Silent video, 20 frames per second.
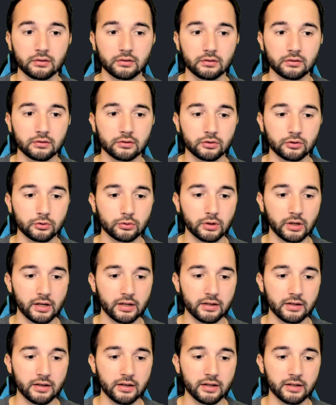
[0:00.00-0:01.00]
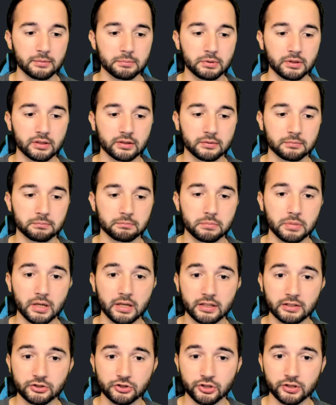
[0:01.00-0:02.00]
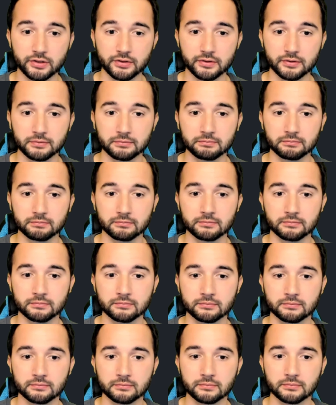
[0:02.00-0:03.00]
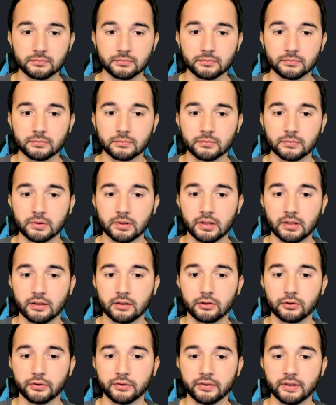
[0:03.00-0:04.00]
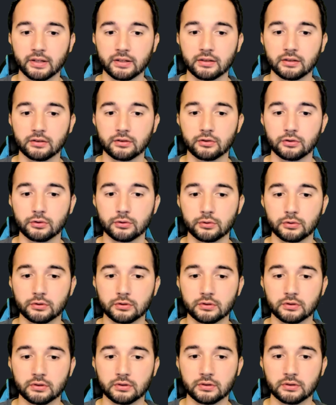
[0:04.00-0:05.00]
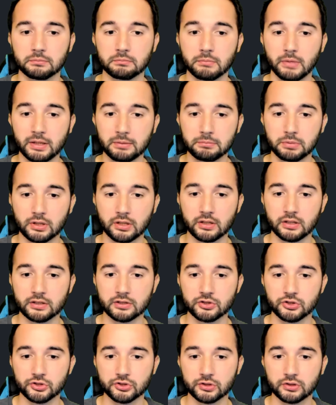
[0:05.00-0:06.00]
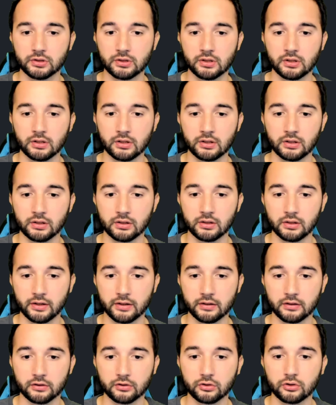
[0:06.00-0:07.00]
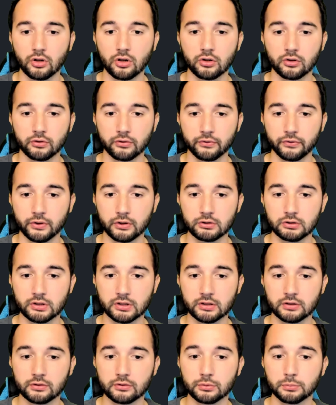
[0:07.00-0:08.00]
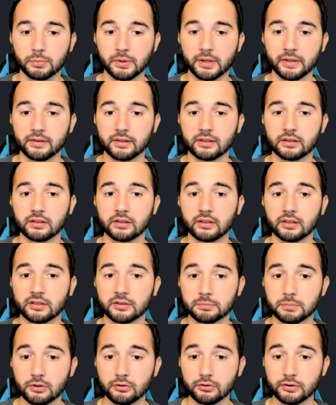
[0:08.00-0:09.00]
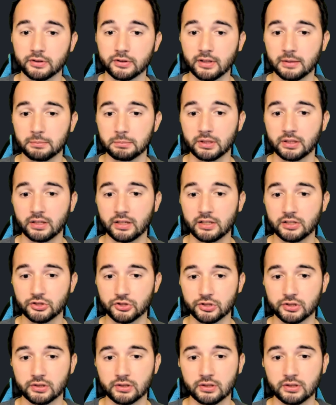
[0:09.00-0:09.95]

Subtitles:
you enable pages and you set it to a main branch and a docs folder to basically expose the application